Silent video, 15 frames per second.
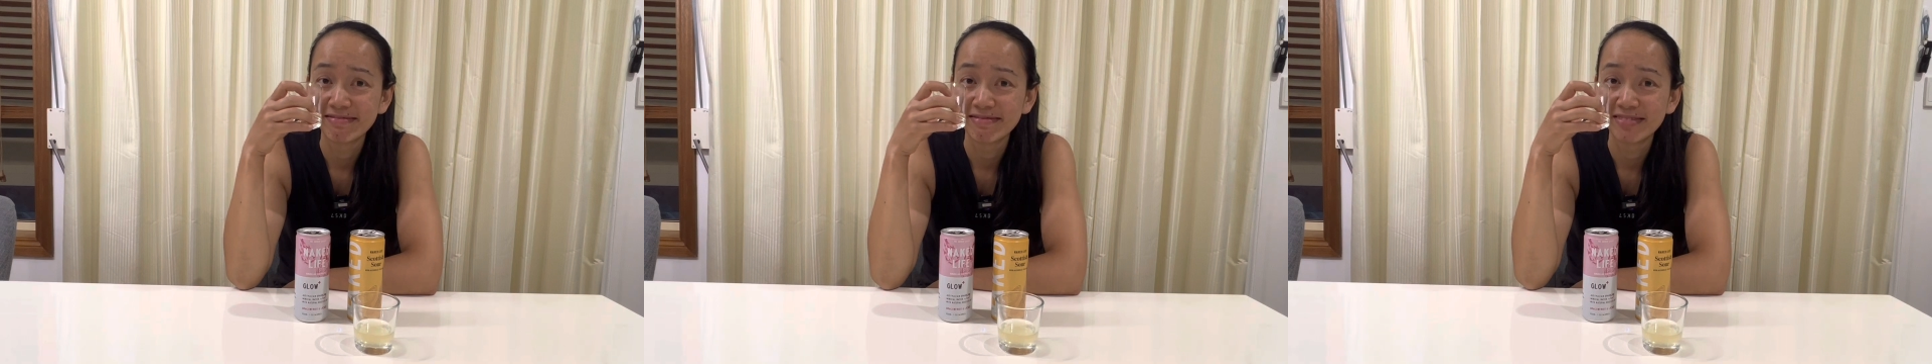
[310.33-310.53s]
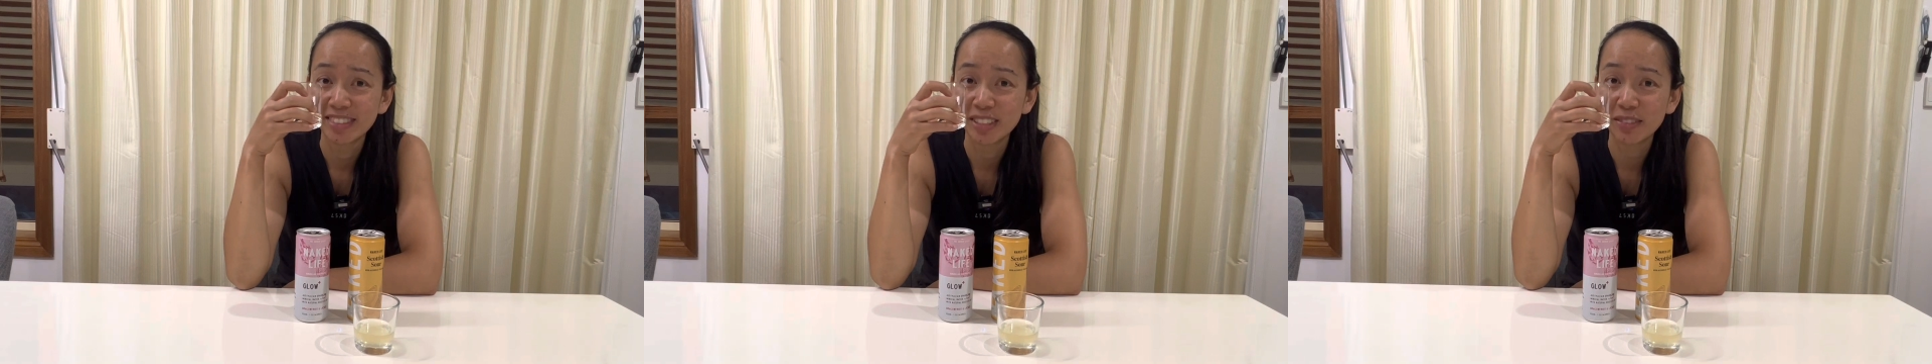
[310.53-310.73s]

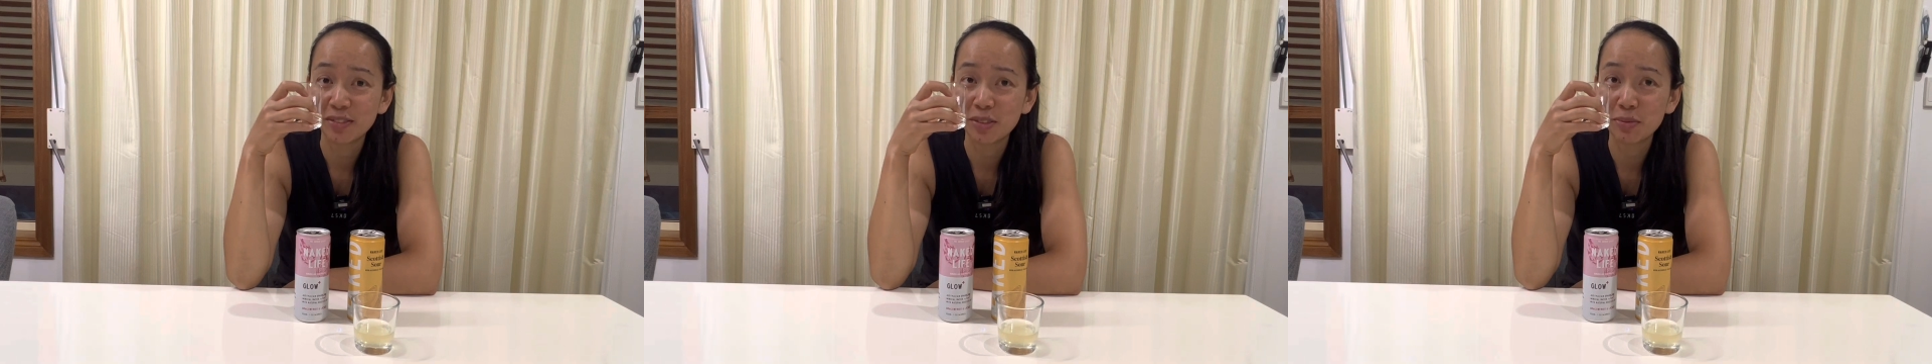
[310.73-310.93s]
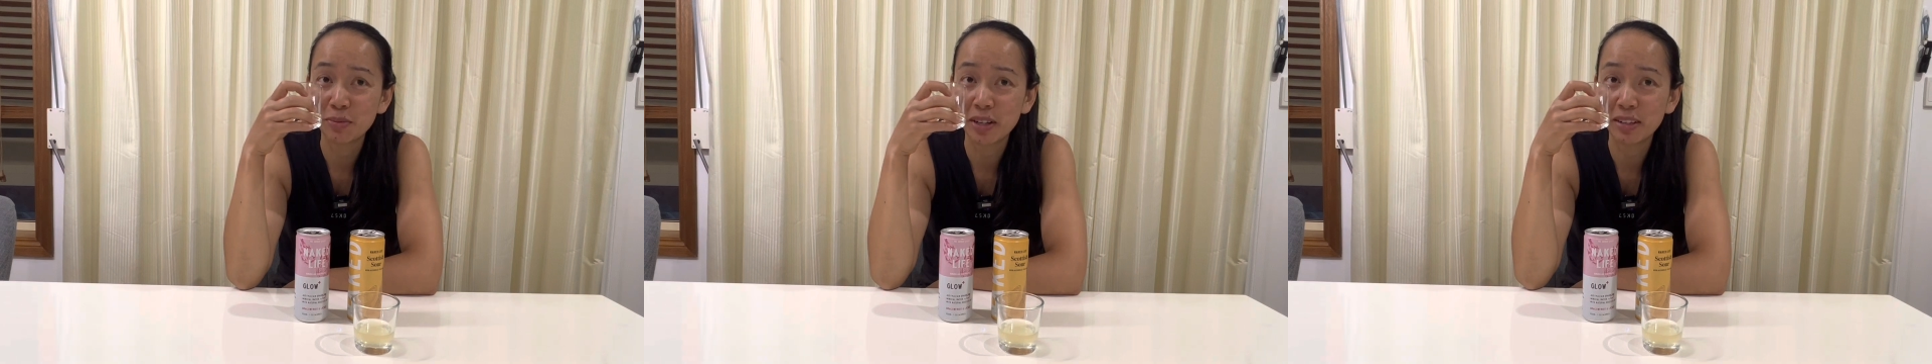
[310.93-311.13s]
So you have
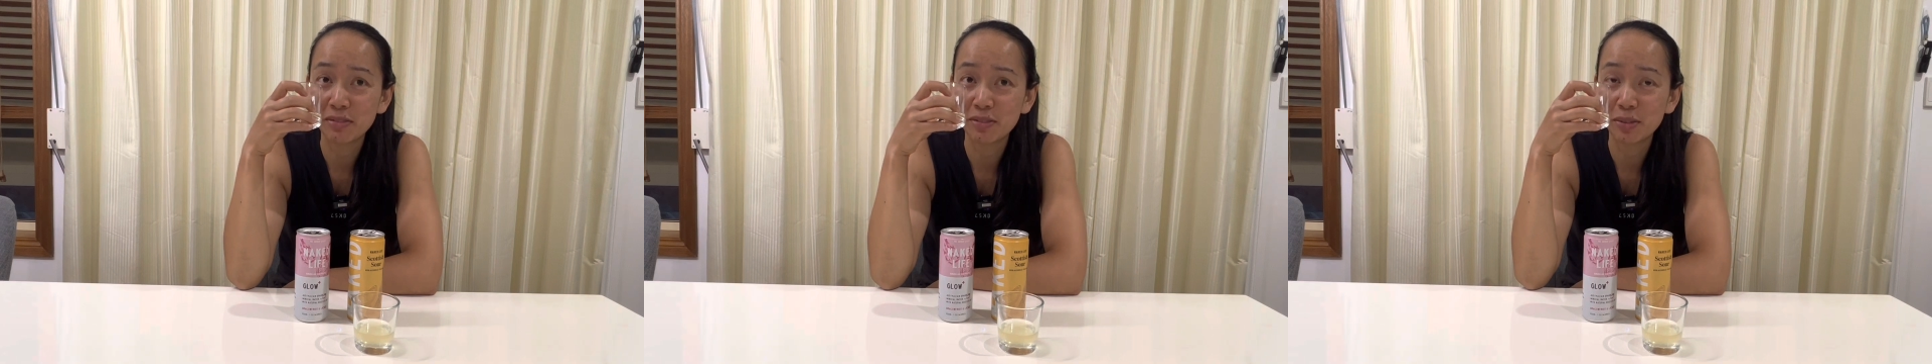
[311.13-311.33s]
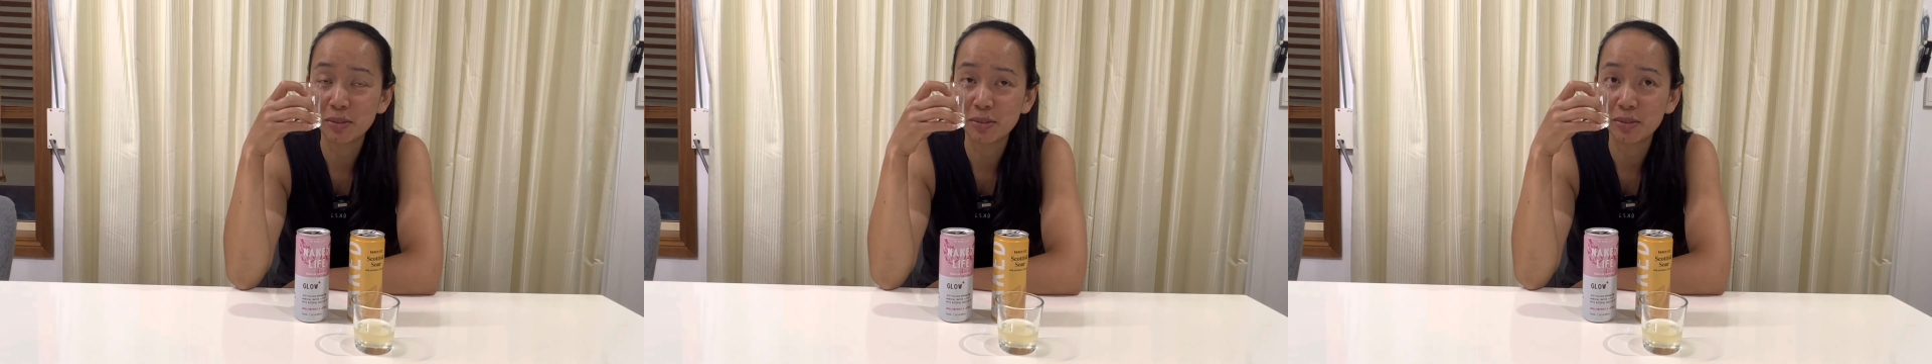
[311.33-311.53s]
to wait
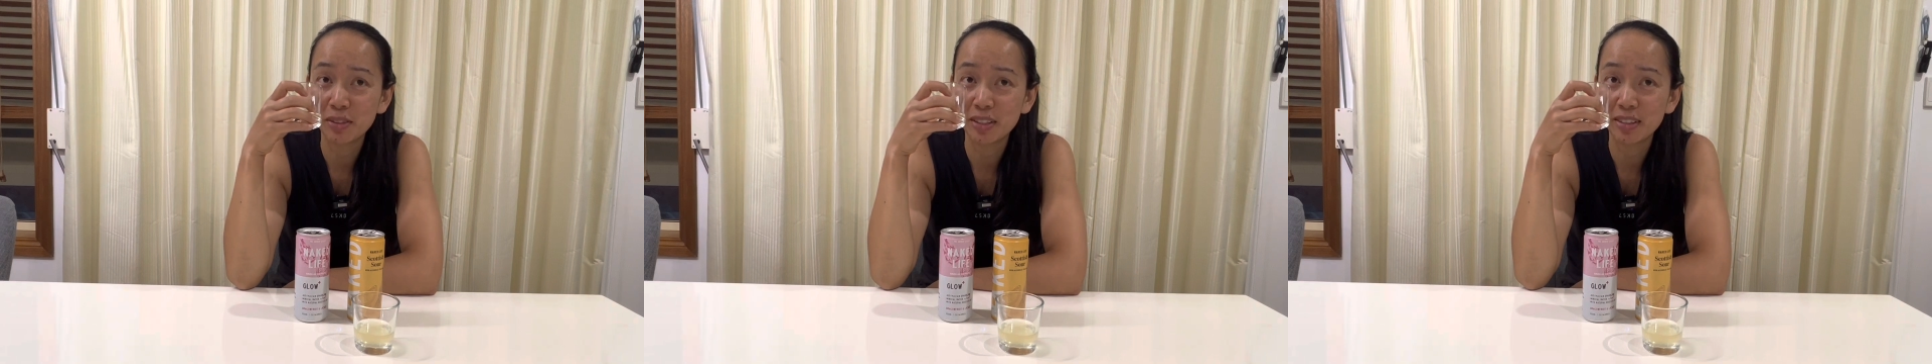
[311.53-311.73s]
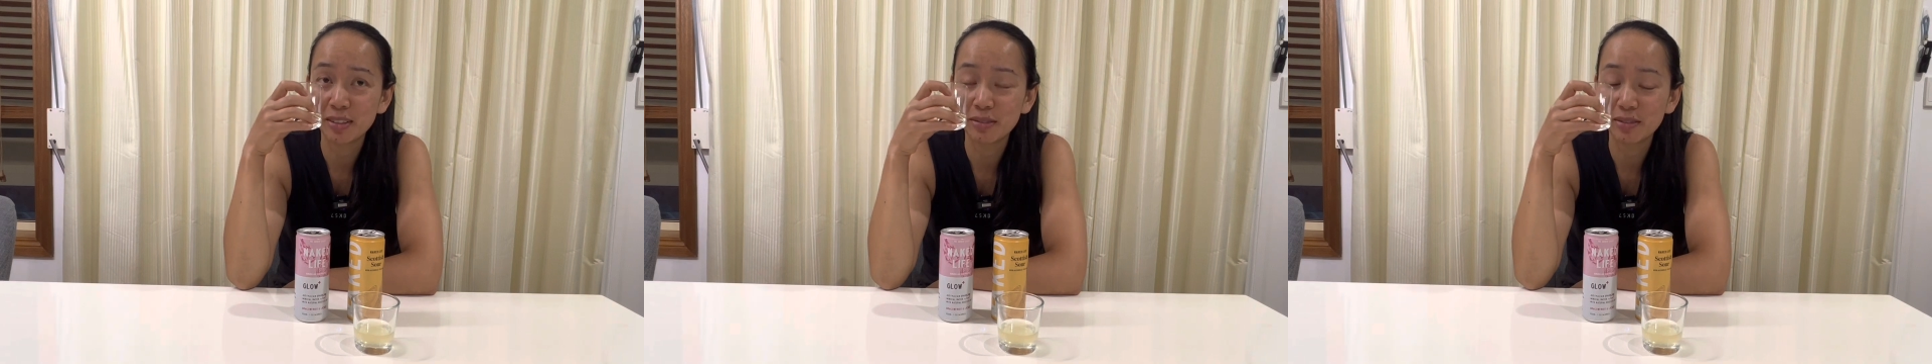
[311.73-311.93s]
for all
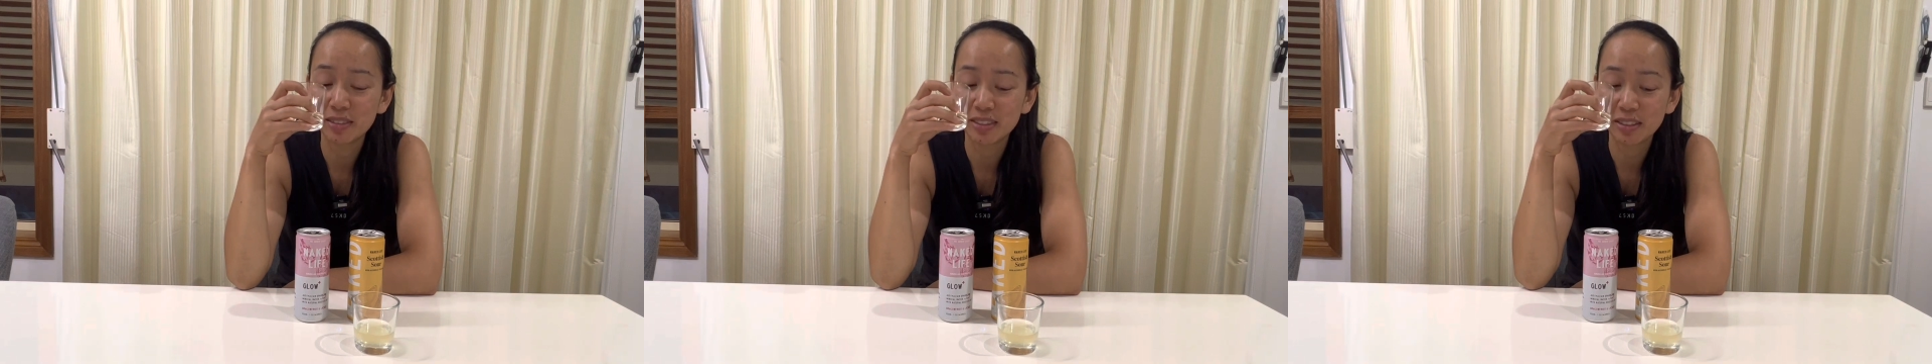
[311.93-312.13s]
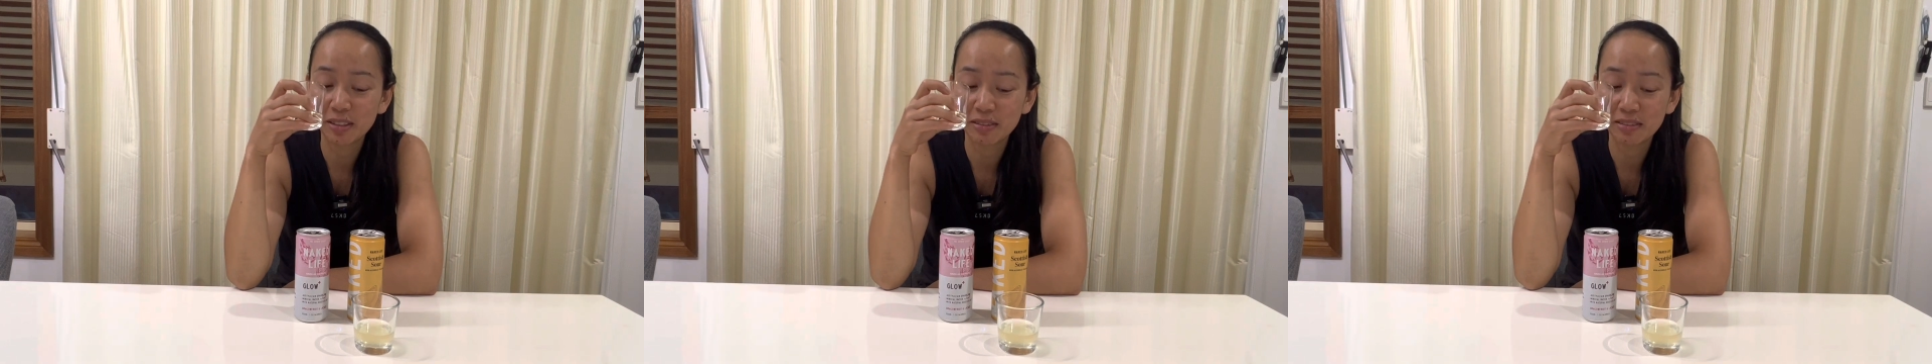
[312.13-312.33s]
the other
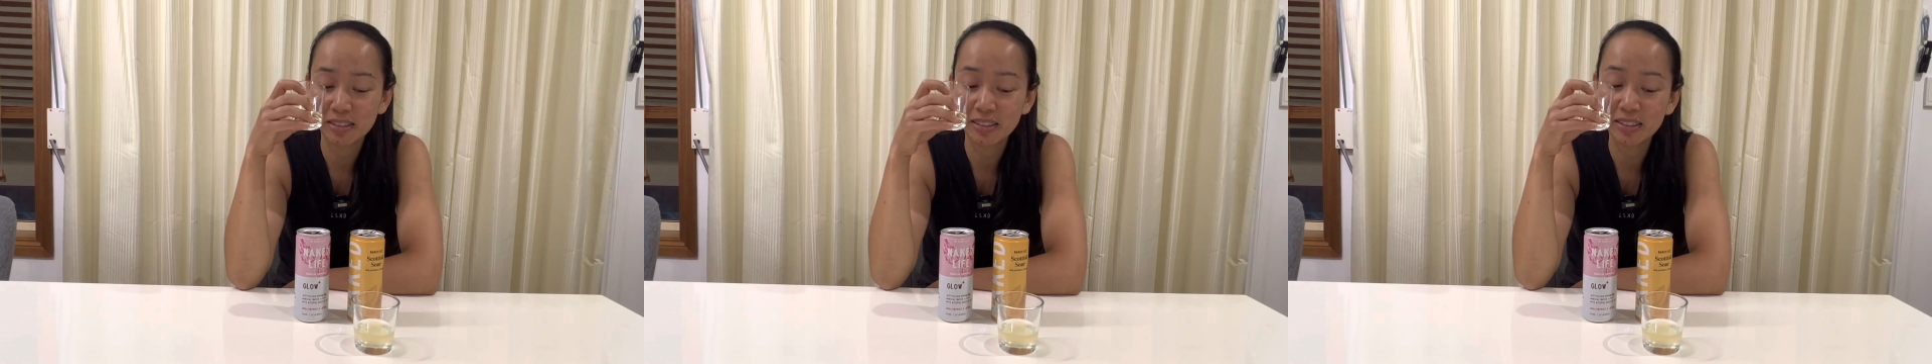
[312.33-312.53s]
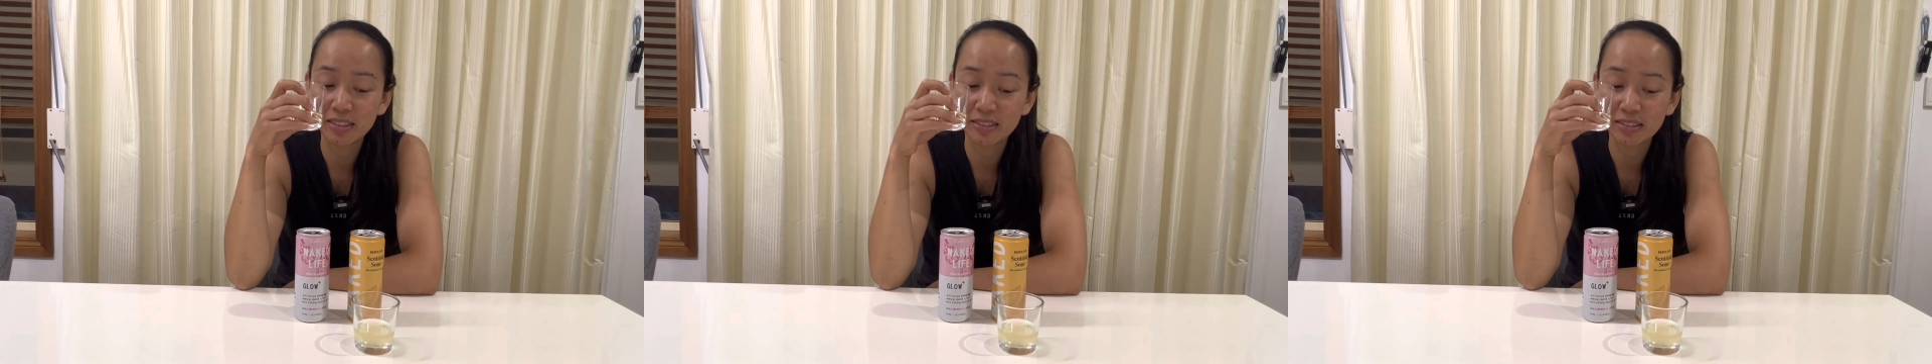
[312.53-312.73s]
ones to go on
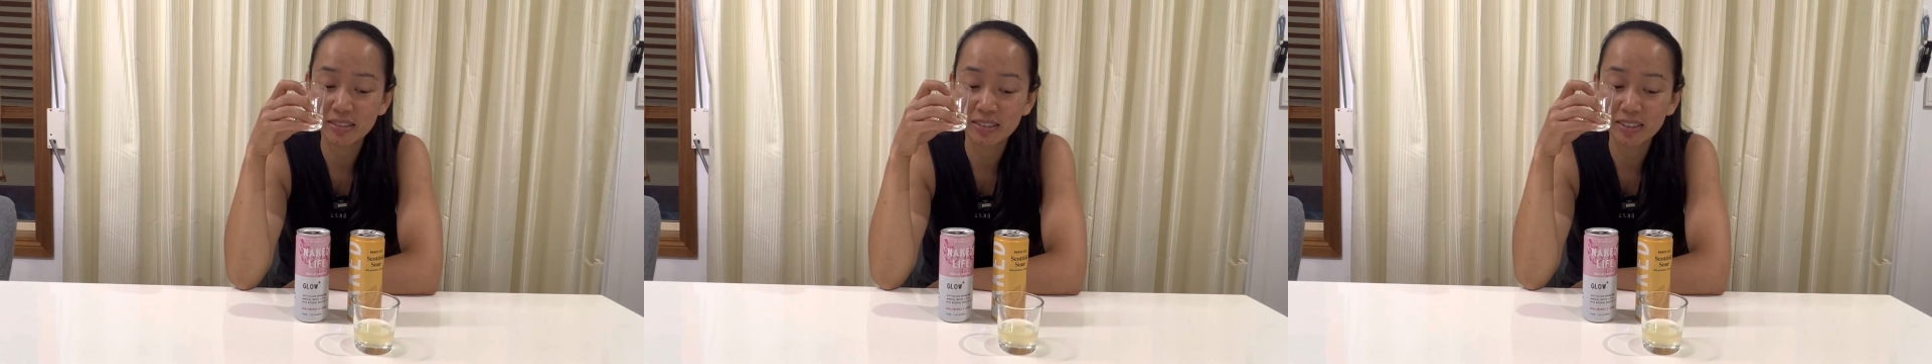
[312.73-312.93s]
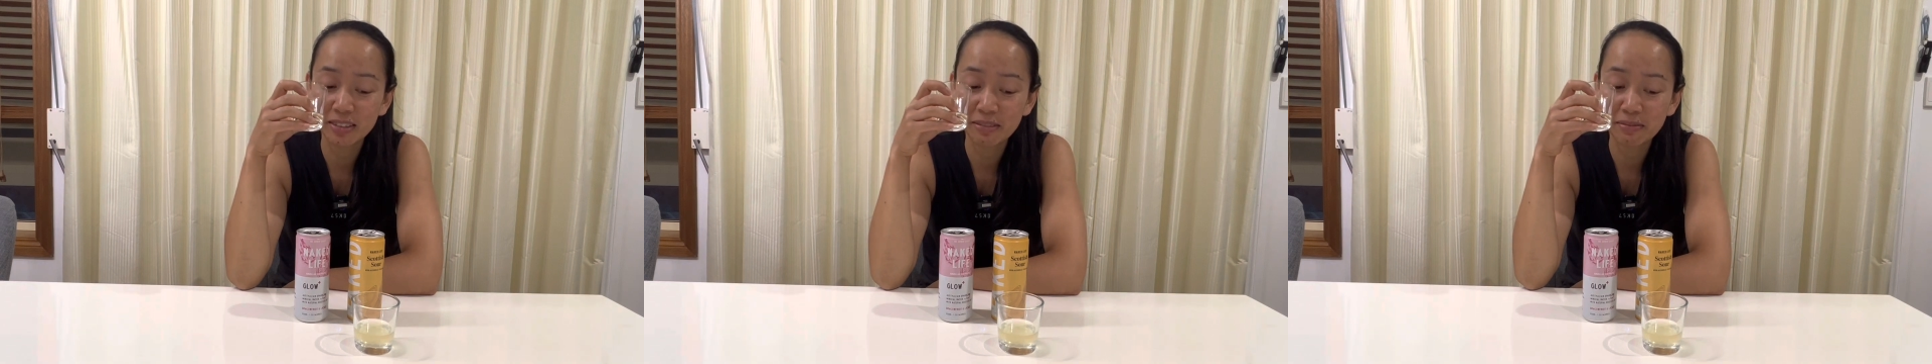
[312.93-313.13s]

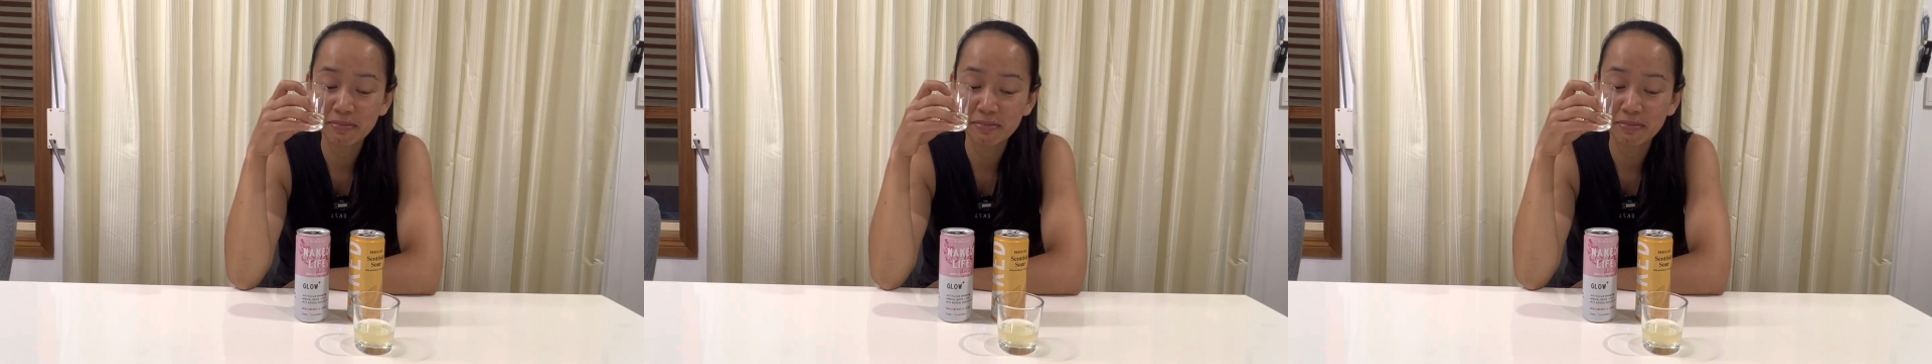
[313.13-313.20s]
clearance.